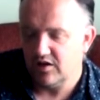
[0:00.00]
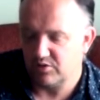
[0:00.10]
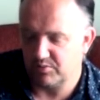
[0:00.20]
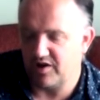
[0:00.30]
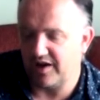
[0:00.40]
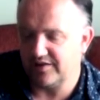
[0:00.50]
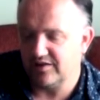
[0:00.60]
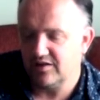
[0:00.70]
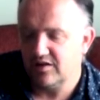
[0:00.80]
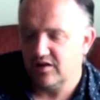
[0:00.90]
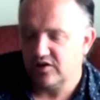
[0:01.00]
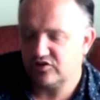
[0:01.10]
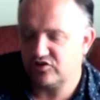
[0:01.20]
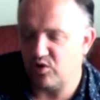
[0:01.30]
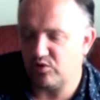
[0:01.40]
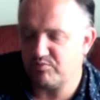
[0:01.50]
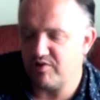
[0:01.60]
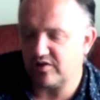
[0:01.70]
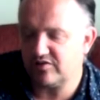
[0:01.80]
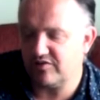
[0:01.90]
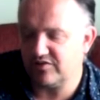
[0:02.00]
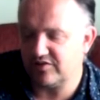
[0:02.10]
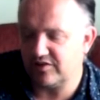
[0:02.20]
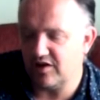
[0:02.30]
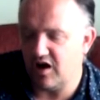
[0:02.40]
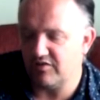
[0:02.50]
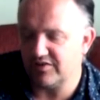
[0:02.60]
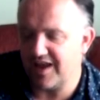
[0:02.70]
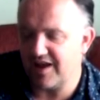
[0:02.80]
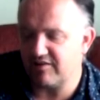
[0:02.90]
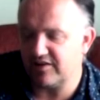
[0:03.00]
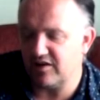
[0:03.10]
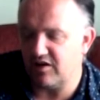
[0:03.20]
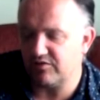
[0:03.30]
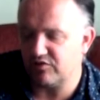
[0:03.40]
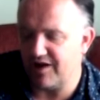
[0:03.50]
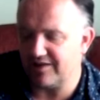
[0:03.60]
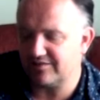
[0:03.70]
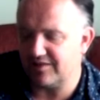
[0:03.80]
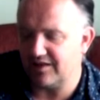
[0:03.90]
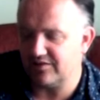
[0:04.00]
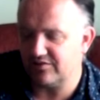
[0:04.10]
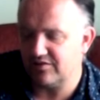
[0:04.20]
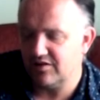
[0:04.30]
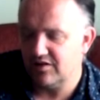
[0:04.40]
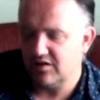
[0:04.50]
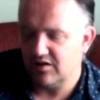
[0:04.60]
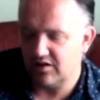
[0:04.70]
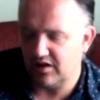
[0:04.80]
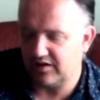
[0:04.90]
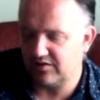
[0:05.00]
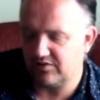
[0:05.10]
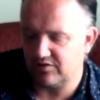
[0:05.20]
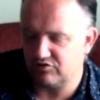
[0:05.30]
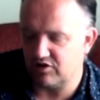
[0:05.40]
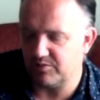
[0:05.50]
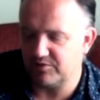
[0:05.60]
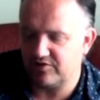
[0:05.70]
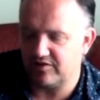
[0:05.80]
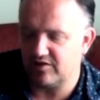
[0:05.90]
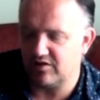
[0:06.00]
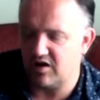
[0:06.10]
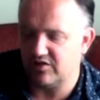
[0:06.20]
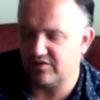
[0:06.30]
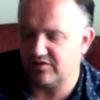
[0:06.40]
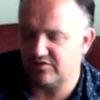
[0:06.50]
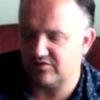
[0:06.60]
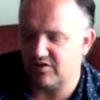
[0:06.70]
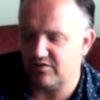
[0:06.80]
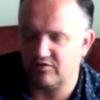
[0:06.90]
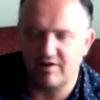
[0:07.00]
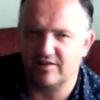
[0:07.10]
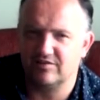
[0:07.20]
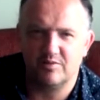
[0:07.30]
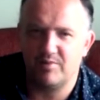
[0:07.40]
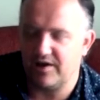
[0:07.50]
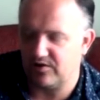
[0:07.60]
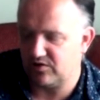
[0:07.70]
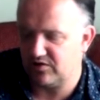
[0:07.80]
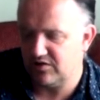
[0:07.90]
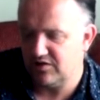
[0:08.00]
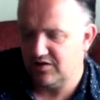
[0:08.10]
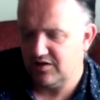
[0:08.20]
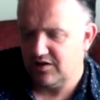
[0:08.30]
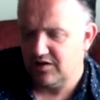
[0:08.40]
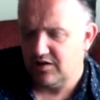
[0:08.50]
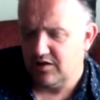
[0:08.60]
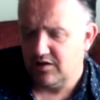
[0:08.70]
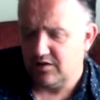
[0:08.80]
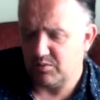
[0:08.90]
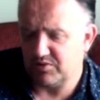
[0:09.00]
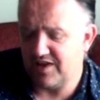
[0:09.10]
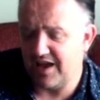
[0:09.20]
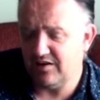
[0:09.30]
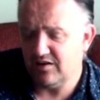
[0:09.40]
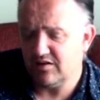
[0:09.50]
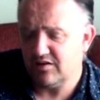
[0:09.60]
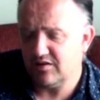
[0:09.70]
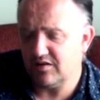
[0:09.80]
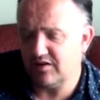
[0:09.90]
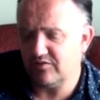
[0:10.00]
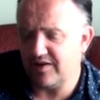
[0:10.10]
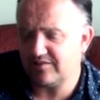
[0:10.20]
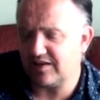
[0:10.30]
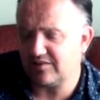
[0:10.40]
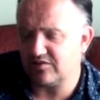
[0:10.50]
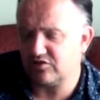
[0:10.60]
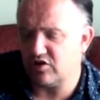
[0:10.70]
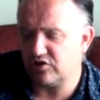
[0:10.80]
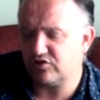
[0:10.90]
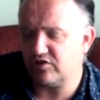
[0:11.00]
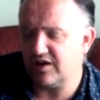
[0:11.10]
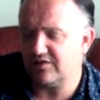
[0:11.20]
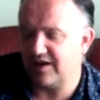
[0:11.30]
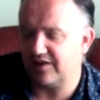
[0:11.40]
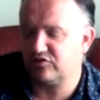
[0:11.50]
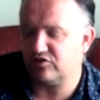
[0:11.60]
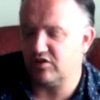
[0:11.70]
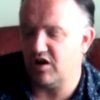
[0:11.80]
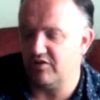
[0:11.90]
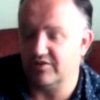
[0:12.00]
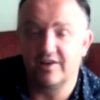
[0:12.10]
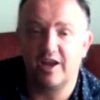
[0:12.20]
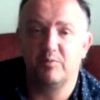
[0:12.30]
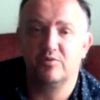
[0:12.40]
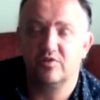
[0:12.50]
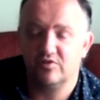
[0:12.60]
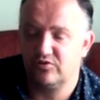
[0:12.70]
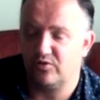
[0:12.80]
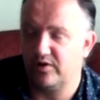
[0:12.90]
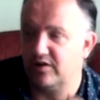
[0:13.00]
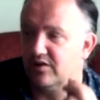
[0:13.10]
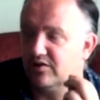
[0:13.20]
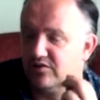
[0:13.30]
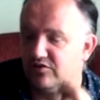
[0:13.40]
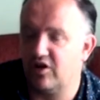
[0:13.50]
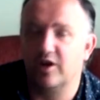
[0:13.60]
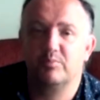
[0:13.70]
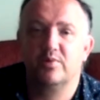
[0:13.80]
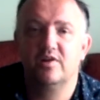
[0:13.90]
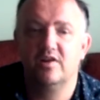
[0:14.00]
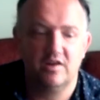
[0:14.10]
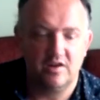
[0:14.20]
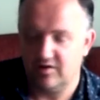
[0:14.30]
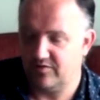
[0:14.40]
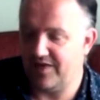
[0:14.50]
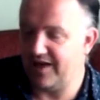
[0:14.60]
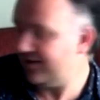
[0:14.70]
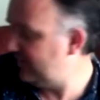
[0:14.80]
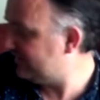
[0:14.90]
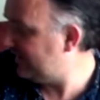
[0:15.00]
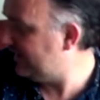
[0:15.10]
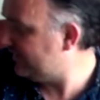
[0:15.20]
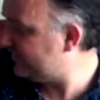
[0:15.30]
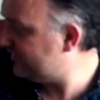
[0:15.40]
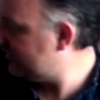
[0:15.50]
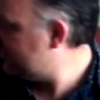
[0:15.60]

Number 9, show the productivity of an area of grassland, like the dry material content of grass in a paddock. Number 10, investigate the structure and texture of a named soil type. That is it.